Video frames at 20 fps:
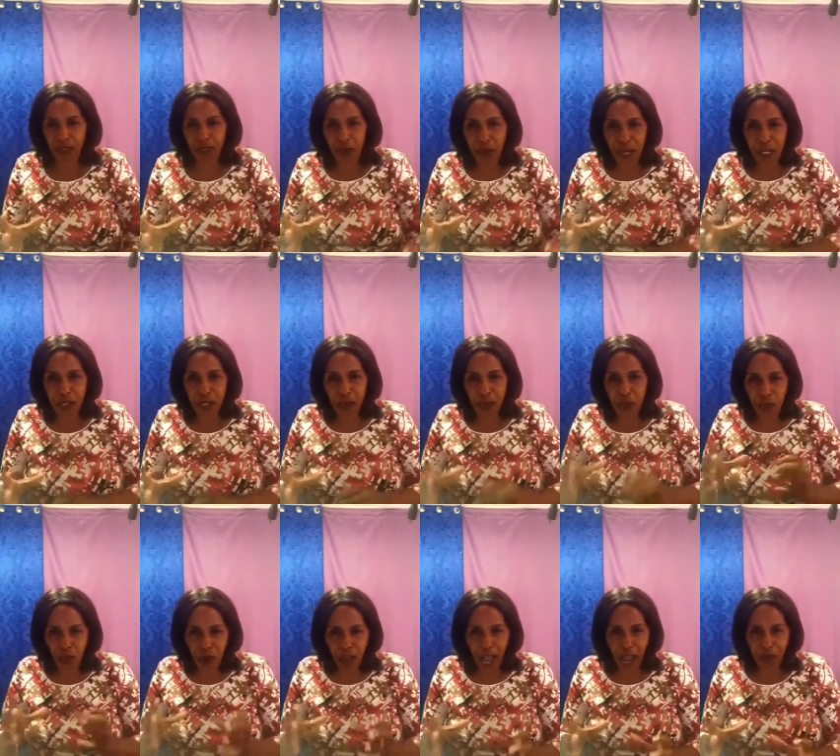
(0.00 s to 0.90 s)
when you
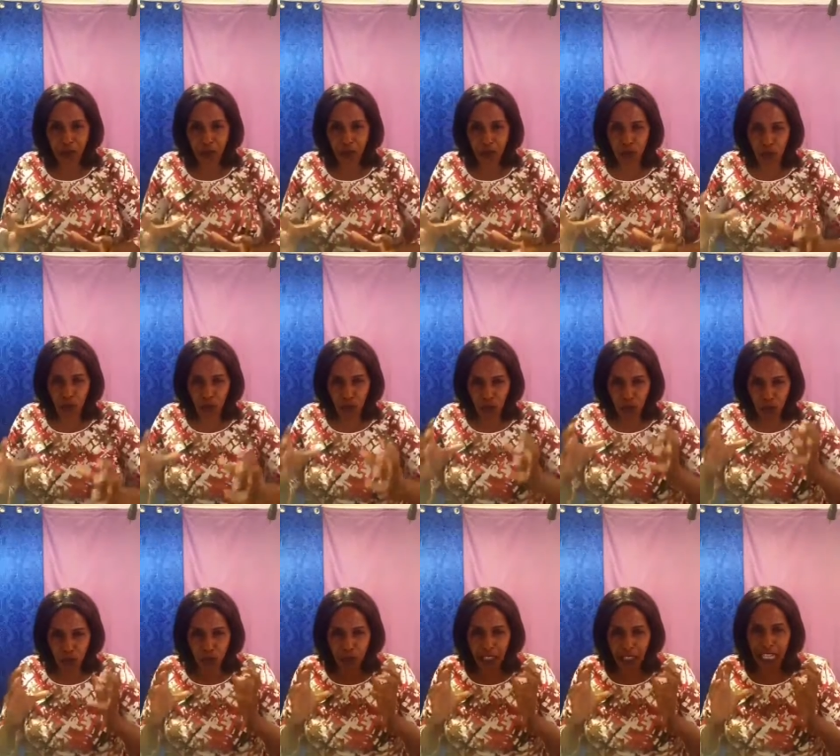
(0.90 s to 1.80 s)
know how to
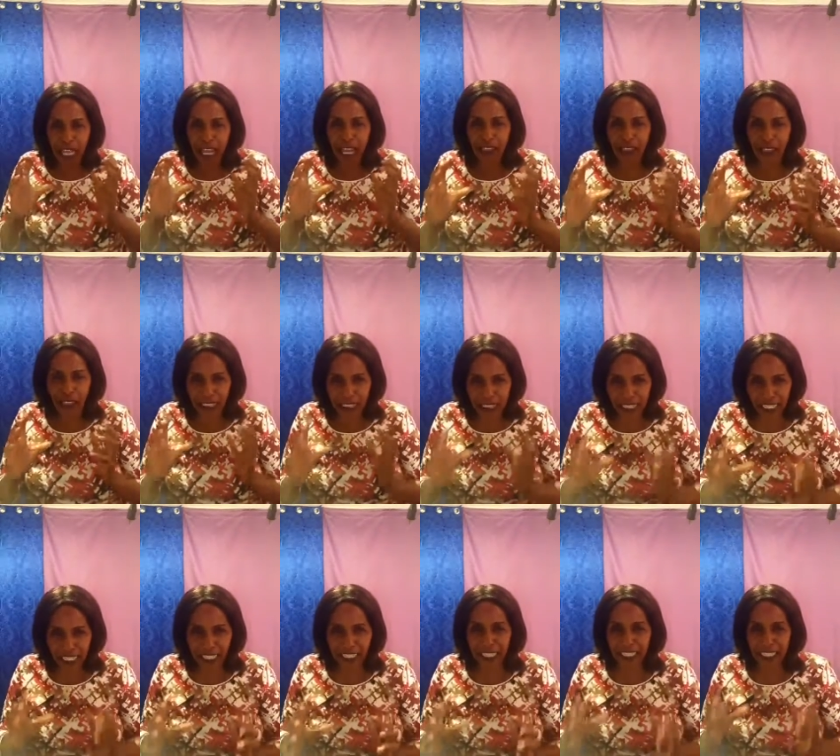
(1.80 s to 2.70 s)
control the, the
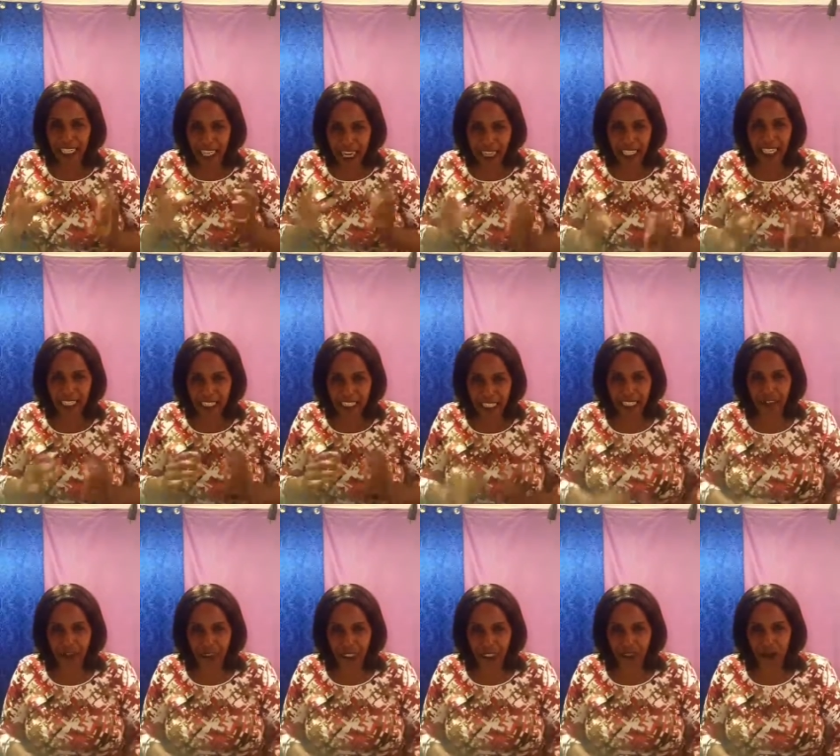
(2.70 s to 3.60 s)
day that God has
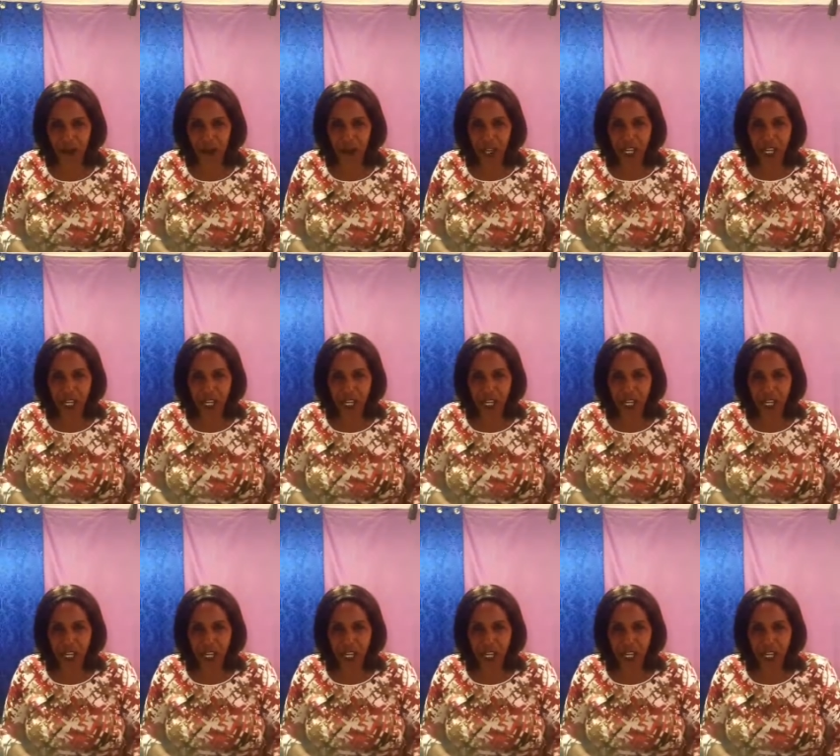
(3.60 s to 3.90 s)
given you.